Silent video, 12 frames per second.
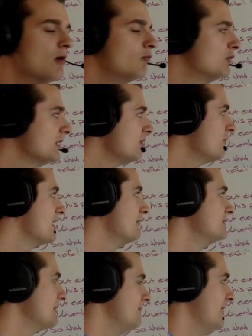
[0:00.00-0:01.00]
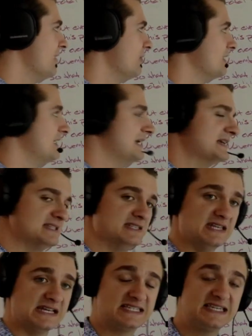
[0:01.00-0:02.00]
really what I'm comparing is
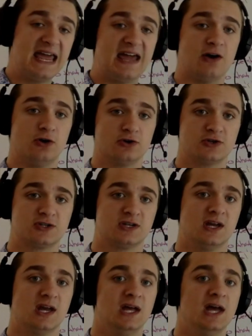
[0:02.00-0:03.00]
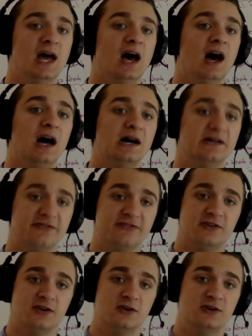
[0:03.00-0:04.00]
the sales of
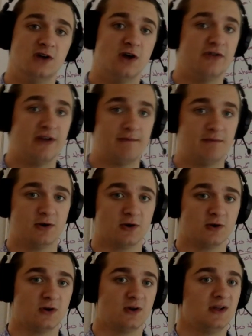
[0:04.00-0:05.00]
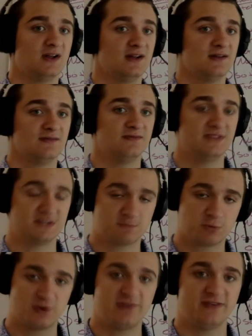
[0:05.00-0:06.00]
November this
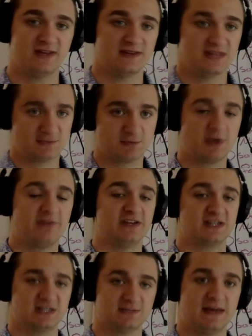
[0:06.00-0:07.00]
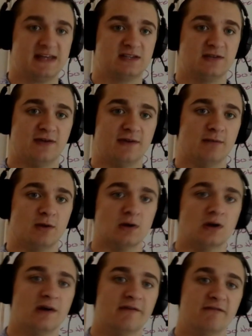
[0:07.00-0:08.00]
previous this previous this past
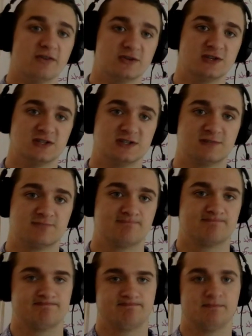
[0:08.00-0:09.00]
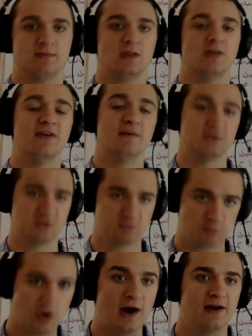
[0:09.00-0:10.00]
November versus November's
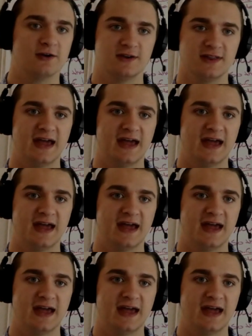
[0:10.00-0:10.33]
prior to